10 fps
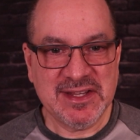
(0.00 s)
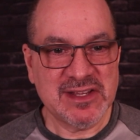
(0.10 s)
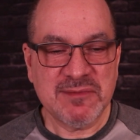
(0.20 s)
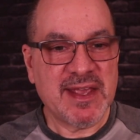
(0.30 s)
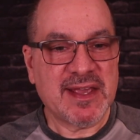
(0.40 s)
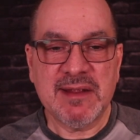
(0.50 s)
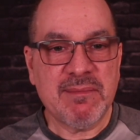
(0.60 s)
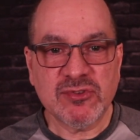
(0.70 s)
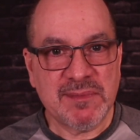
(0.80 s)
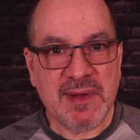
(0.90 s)
doesn't make any
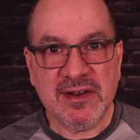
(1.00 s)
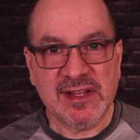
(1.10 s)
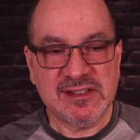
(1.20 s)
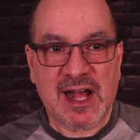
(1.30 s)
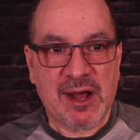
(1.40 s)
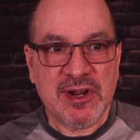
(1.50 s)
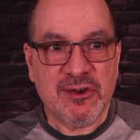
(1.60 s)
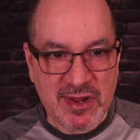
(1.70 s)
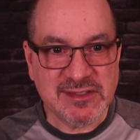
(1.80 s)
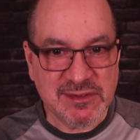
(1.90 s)
bones about it. He says, "I want to
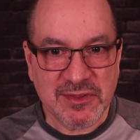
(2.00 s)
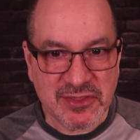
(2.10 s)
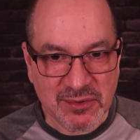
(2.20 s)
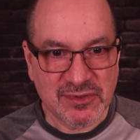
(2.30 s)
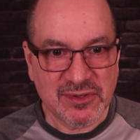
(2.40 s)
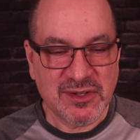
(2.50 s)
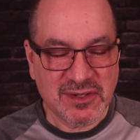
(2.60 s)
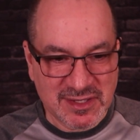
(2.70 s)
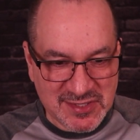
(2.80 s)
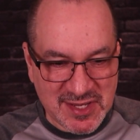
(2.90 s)
reason with you.
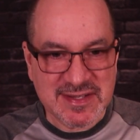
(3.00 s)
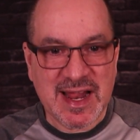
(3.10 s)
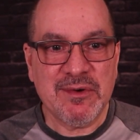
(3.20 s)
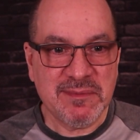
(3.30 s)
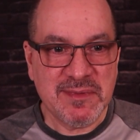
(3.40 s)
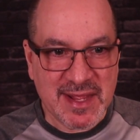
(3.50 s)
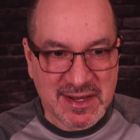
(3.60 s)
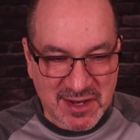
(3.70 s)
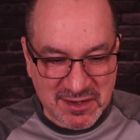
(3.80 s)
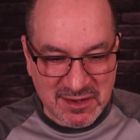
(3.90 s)
Sit down with me
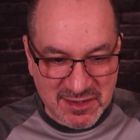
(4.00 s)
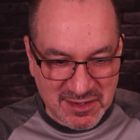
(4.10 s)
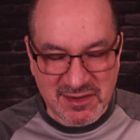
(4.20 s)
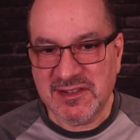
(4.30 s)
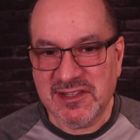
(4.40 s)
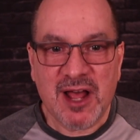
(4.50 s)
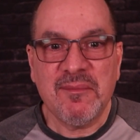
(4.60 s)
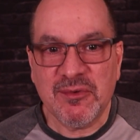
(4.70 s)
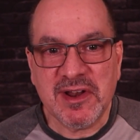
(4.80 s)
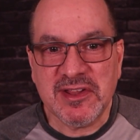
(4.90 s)
and and tell
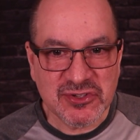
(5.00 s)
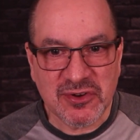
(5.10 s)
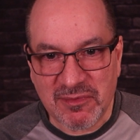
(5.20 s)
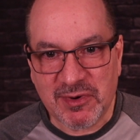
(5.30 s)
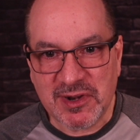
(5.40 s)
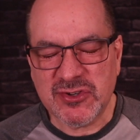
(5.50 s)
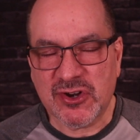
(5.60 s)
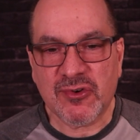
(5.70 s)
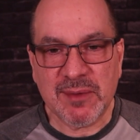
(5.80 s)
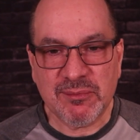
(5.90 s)
me what is your what is your
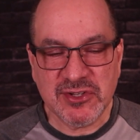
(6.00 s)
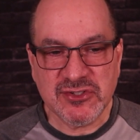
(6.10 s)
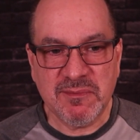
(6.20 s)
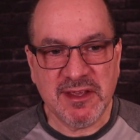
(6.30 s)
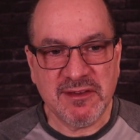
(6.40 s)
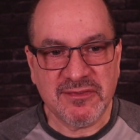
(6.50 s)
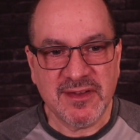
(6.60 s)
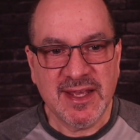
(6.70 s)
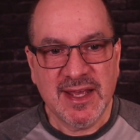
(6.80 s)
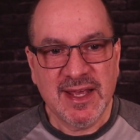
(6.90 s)
gripe? What is your beef?"
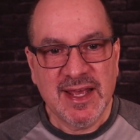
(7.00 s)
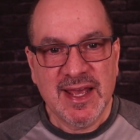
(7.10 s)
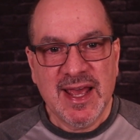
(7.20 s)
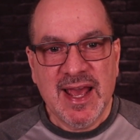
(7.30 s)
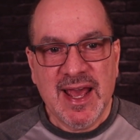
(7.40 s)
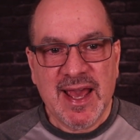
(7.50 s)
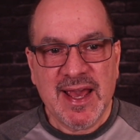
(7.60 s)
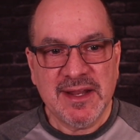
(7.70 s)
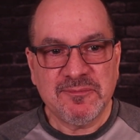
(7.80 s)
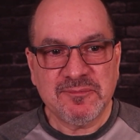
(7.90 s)

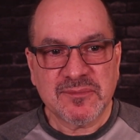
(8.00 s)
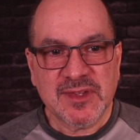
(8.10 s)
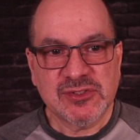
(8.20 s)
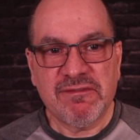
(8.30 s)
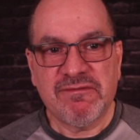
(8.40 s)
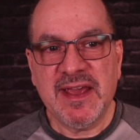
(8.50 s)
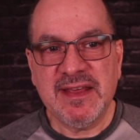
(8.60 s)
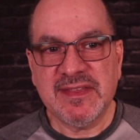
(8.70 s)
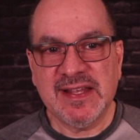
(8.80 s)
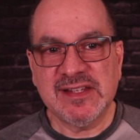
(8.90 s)
And so
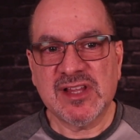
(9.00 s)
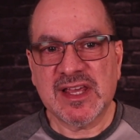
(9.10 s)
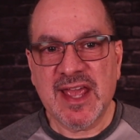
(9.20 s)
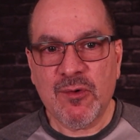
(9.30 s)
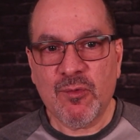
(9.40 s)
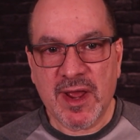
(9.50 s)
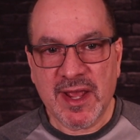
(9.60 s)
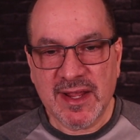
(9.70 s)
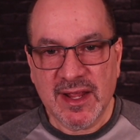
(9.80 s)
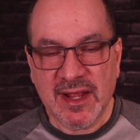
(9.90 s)
faith is the
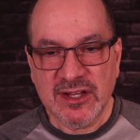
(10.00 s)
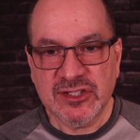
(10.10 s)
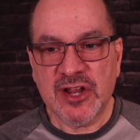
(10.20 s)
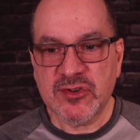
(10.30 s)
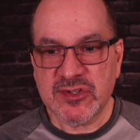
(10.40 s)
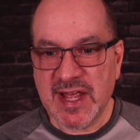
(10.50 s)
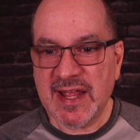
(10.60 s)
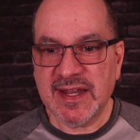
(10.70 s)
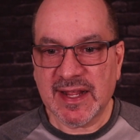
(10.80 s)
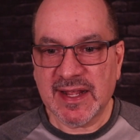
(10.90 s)
gateway to
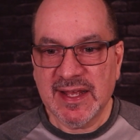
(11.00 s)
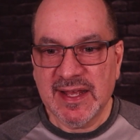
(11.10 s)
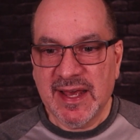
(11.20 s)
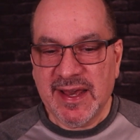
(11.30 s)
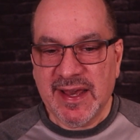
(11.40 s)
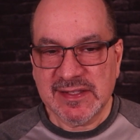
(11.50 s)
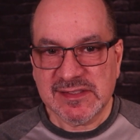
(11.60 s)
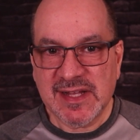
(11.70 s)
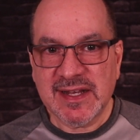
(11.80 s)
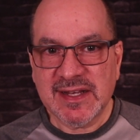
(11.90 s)
understanding. It's
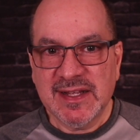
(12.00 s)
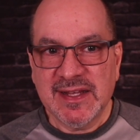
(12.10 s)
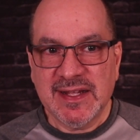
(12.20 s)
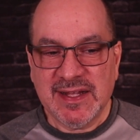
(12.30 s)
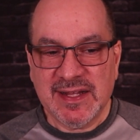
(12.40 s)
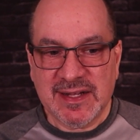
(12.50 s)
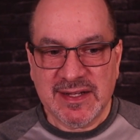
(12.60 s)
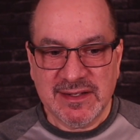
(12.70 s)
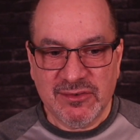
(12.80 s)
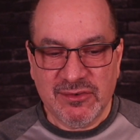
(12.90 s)
not. Uh,